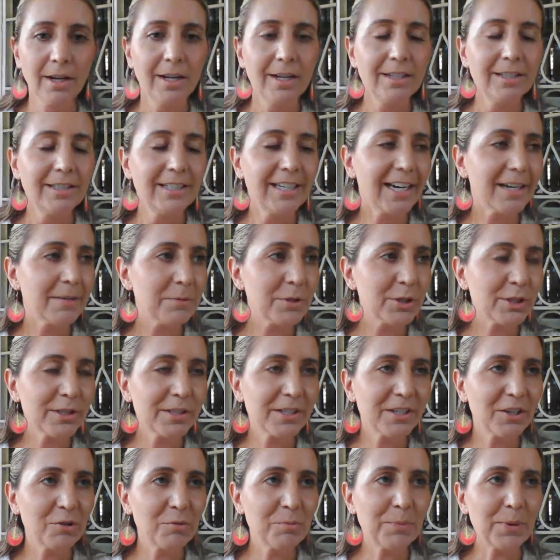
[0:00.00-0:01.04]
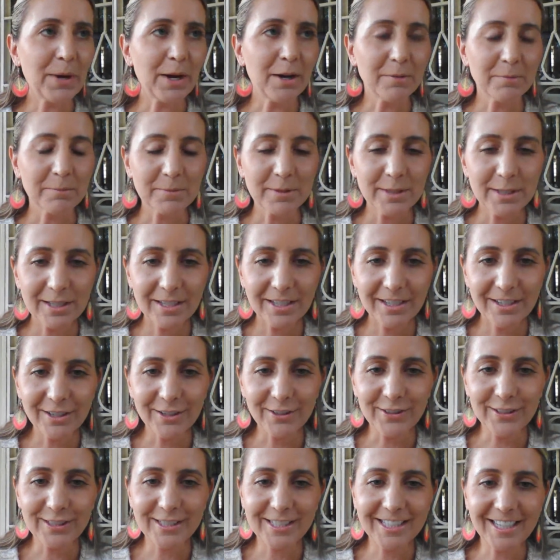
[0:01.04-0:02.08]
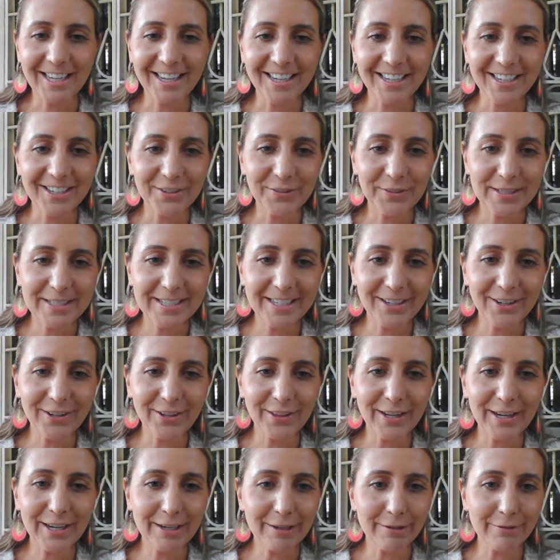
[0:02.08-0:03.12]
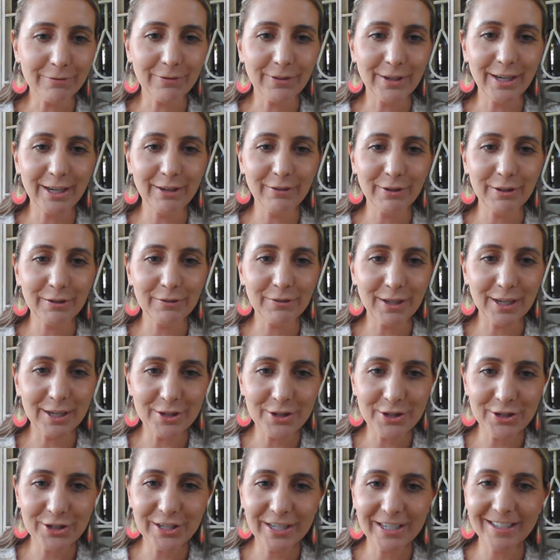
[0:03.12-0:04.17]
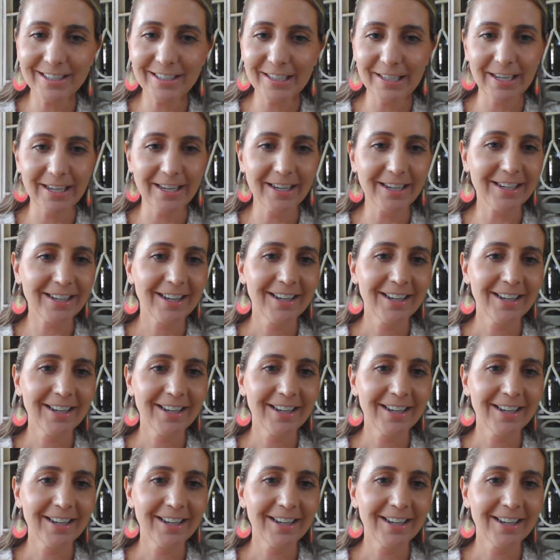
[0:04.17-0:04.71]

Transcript: Yeah, I'm just so bummed. You know, it's like we did all the air freight, we rushed it, like,